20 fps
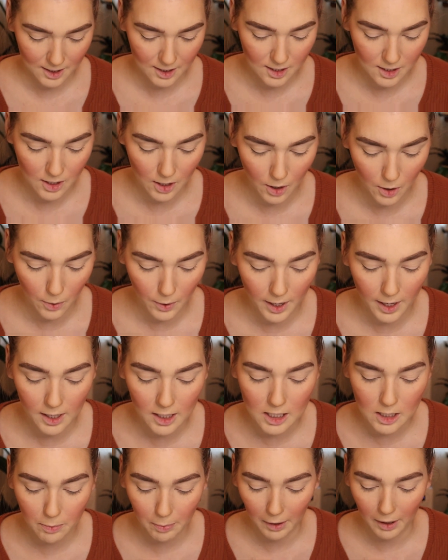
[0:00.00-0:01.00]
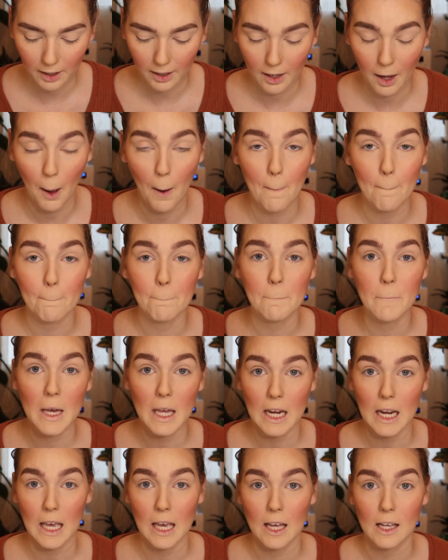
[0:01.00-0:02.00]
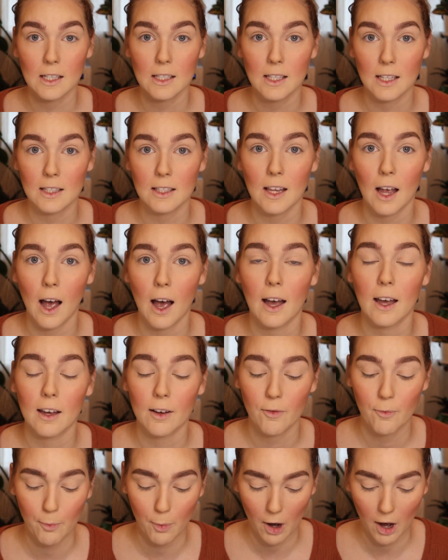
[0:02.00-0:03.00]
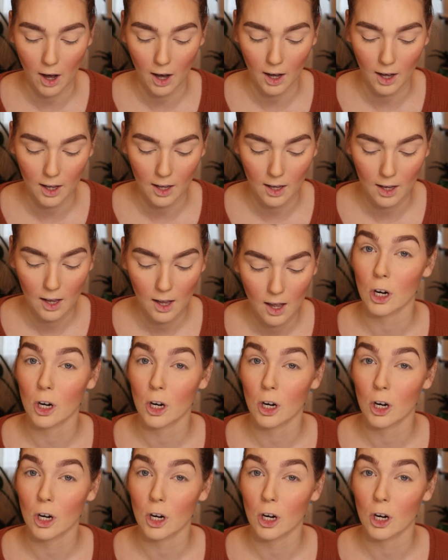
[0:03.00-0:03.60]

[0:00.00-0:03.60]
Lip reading: So it has been a minute since I have bought